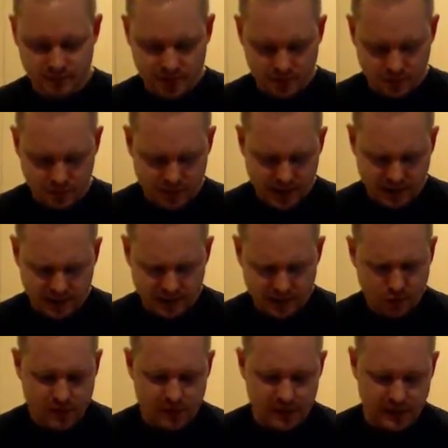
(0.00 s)
I want that little
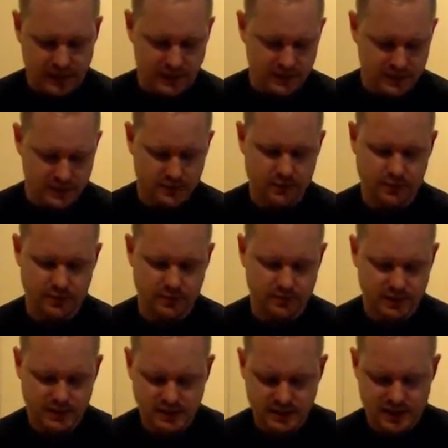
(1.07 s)
bit of pinkness through them,
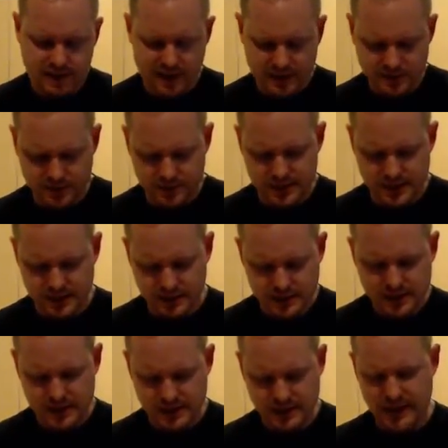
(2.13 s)
and that juiciness
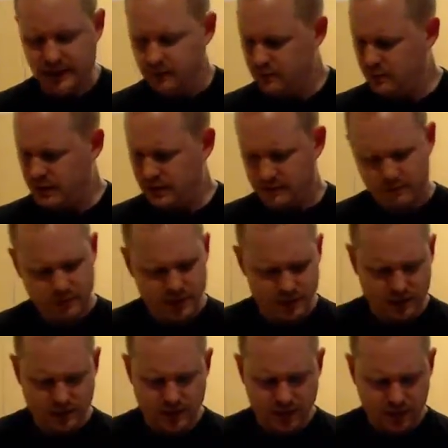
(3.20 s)
that you get when you
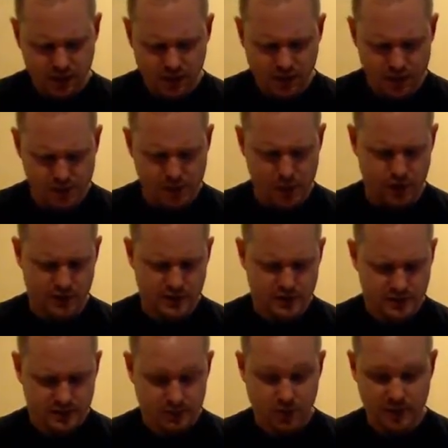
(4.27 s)
cook a burger to
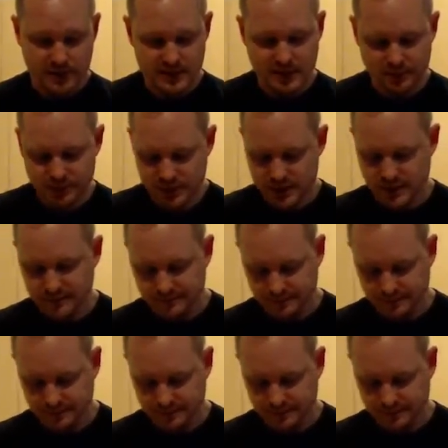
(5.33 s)
its proper temperature.